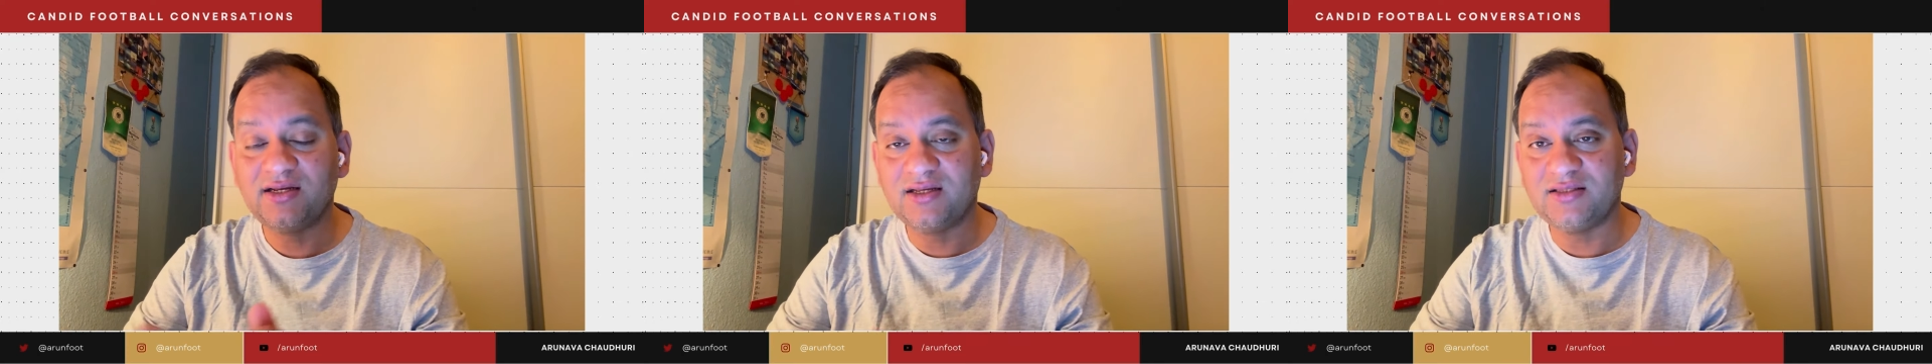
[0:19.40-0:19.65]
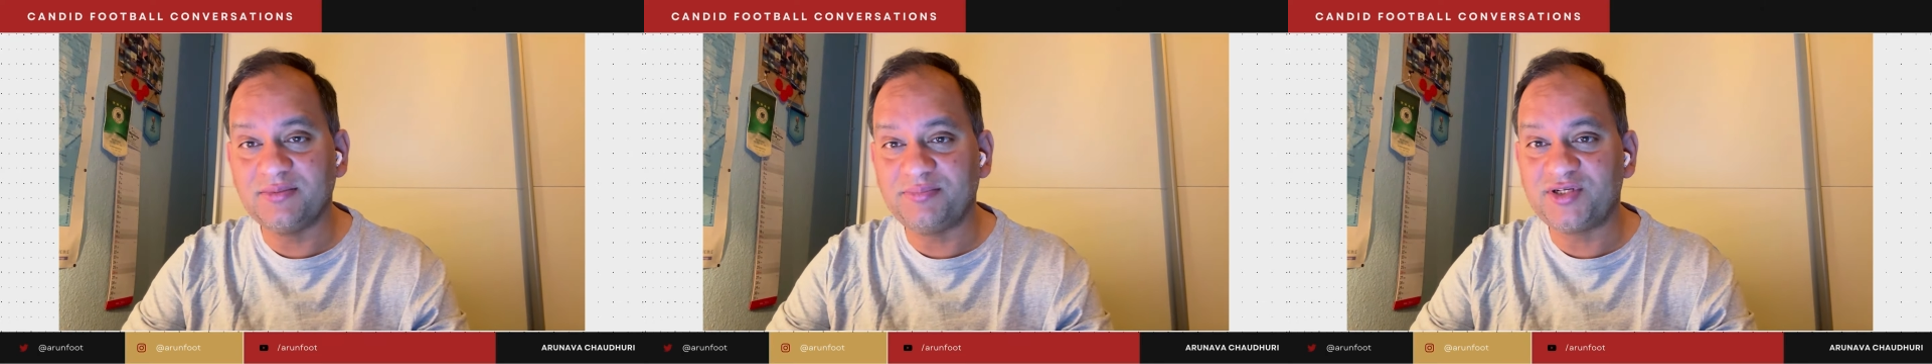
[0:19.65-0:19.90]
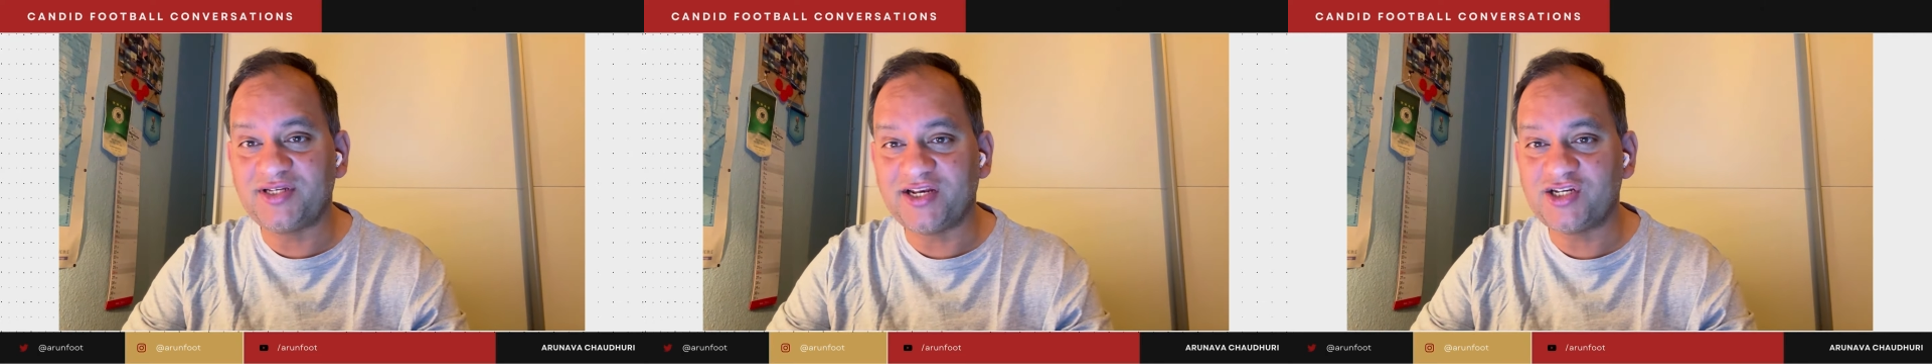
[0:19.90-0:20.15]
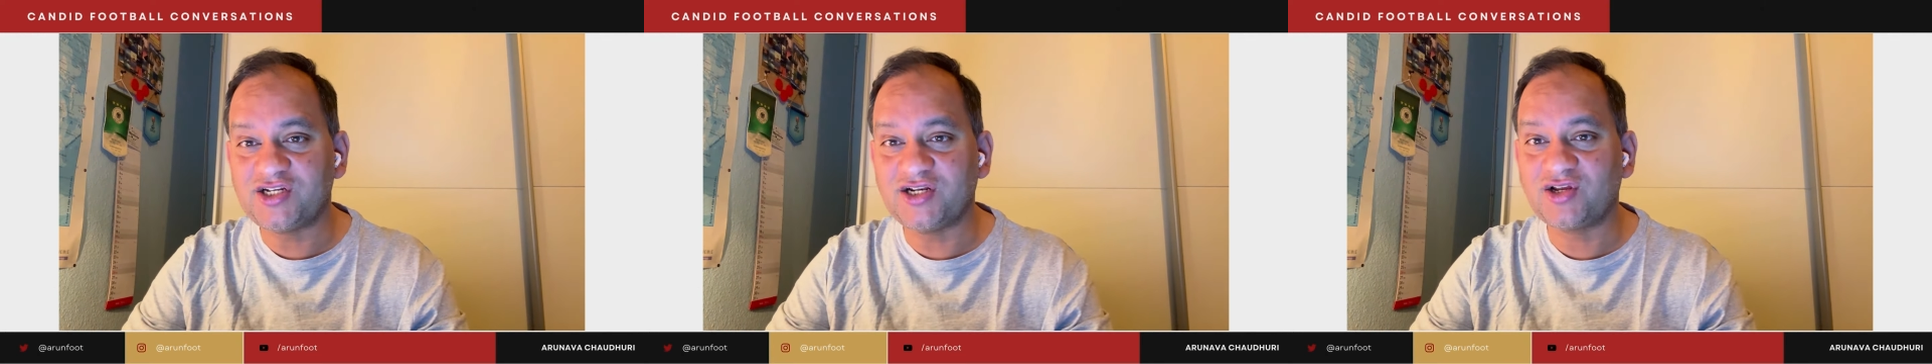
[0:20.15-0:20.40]
the
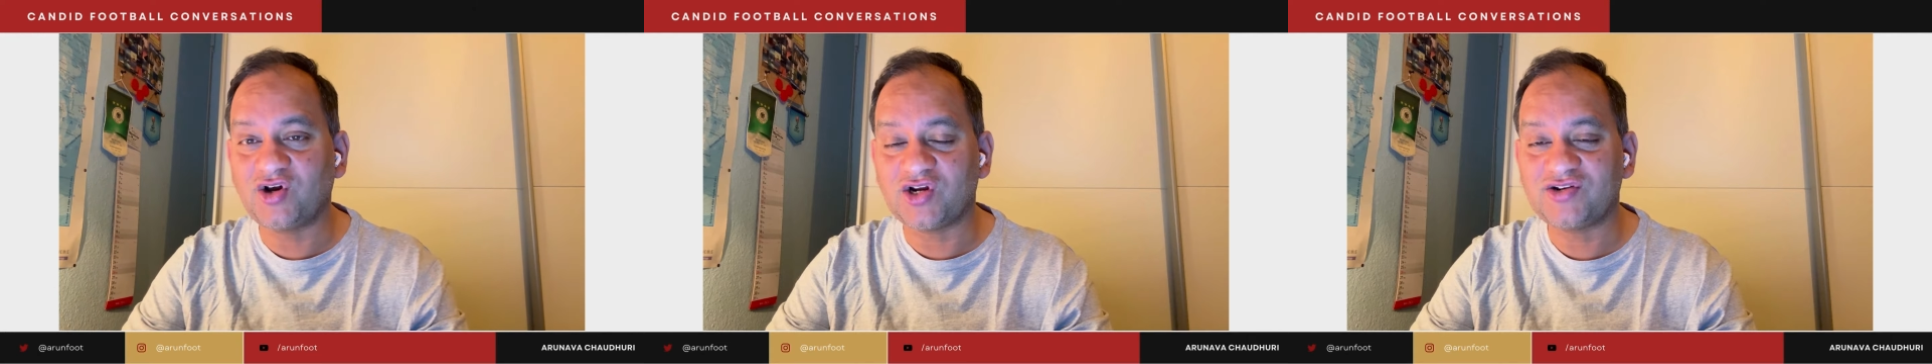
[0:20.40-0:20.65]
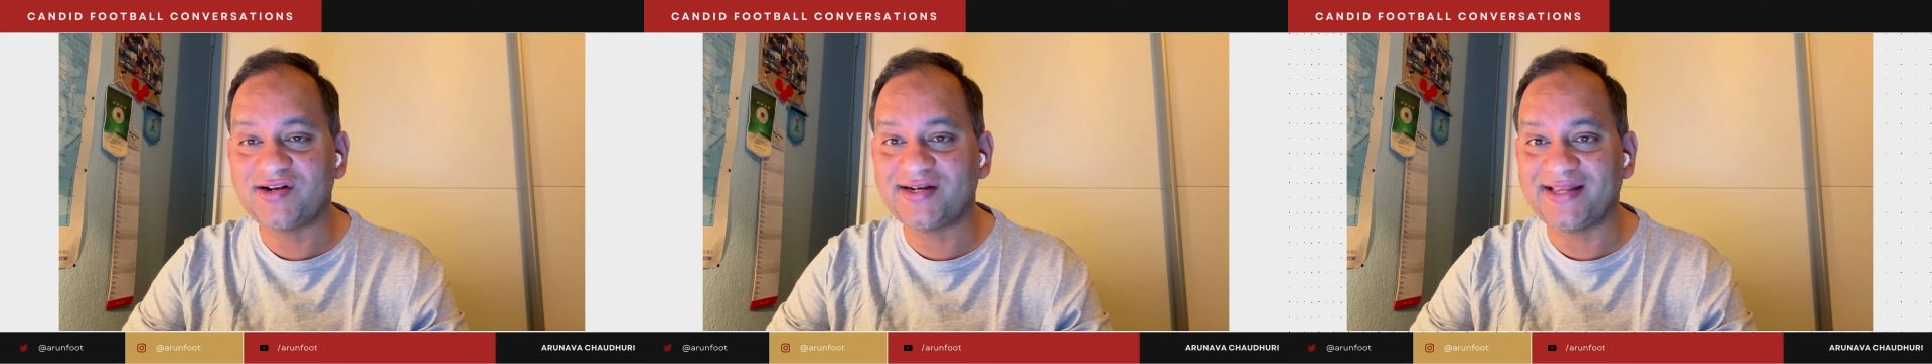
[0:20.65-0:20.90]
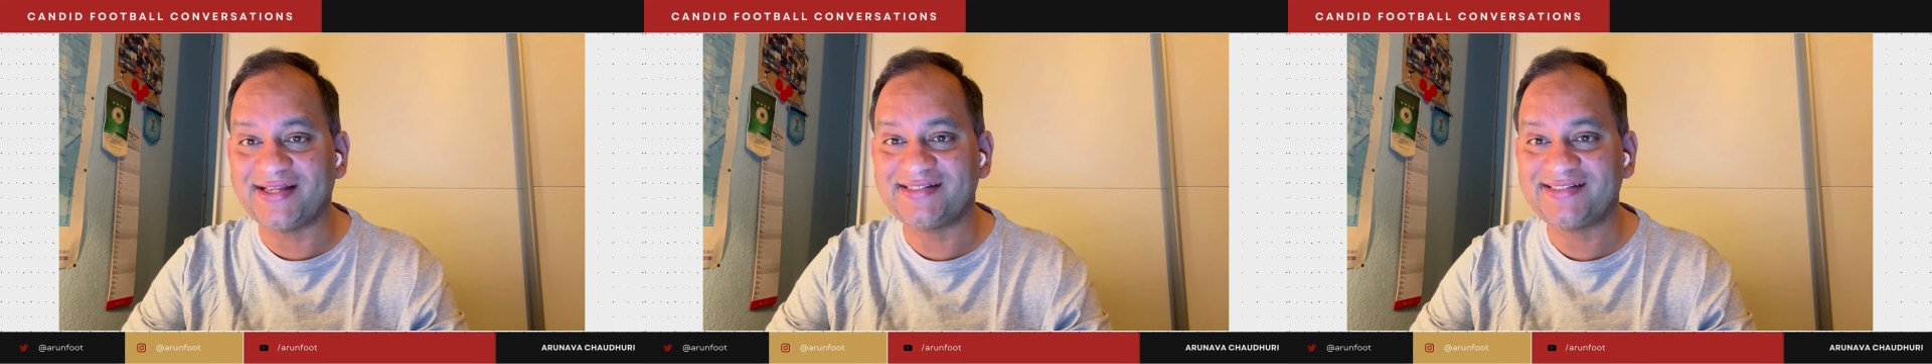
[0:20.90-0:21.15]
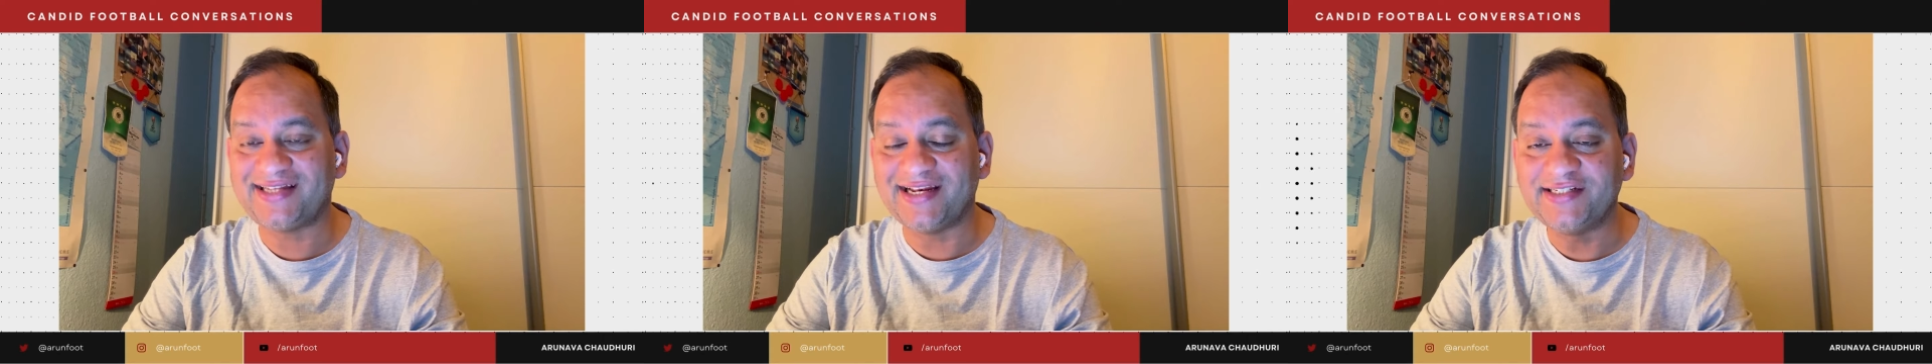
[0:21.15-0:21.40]
potential contract
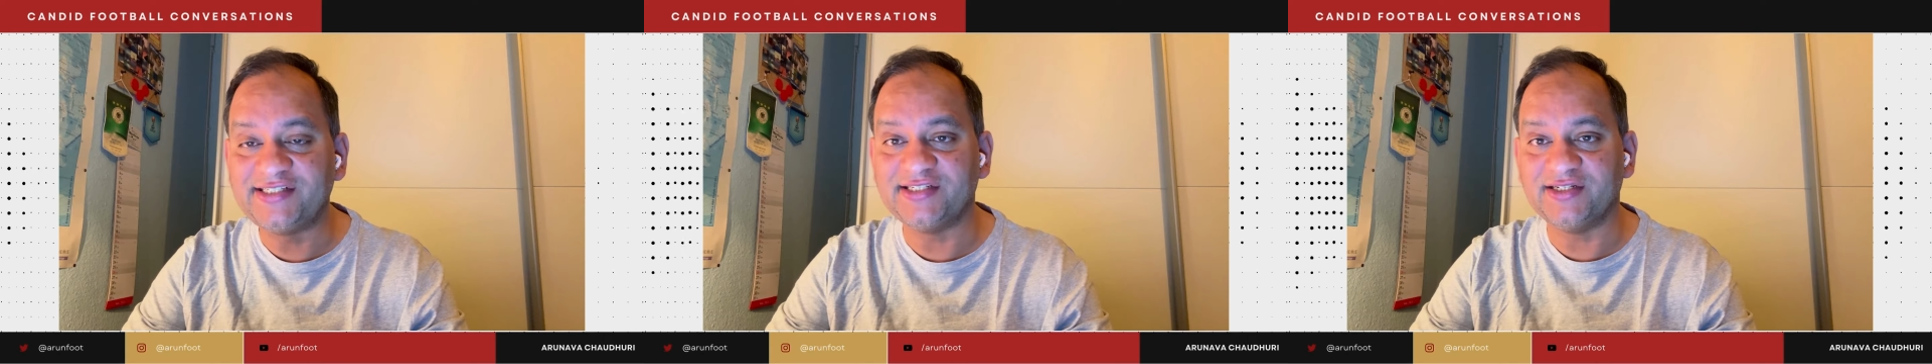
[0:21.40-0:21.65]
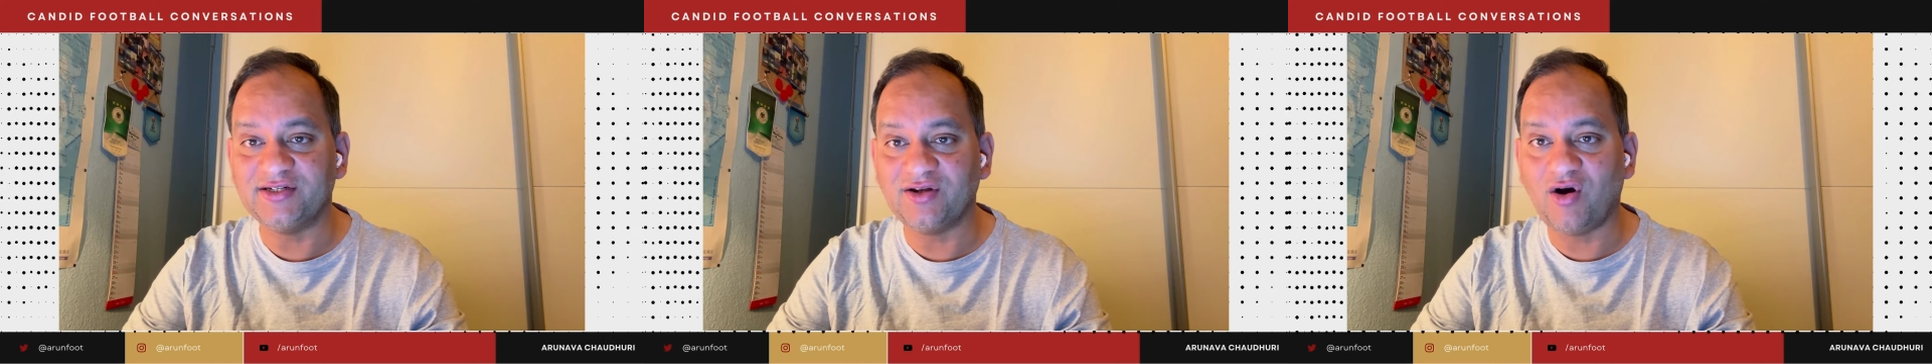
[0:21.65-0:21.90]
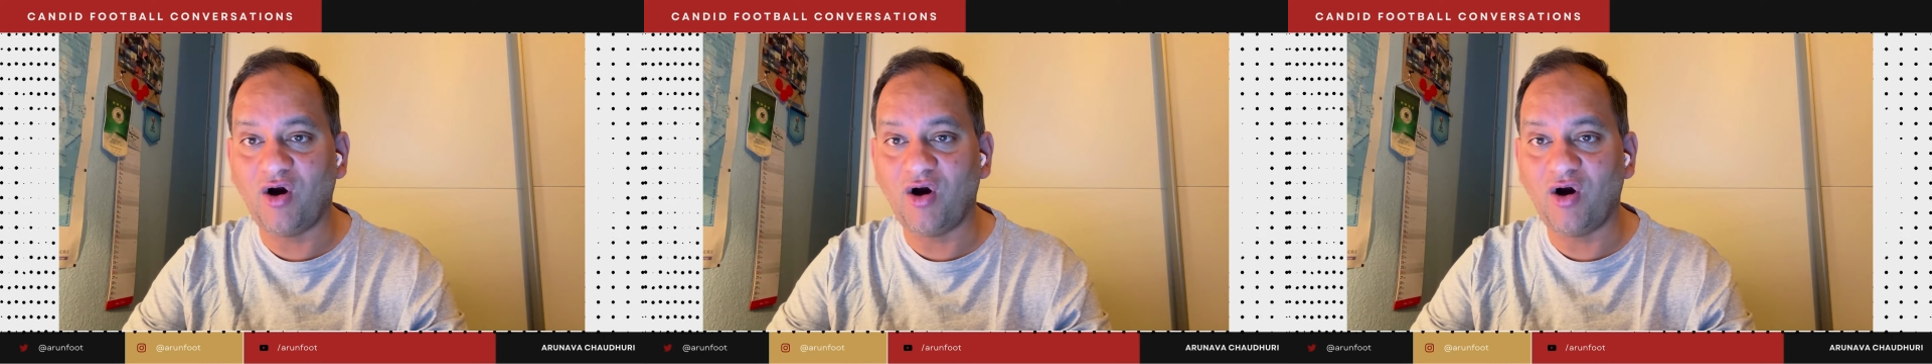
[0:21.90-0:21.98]
extension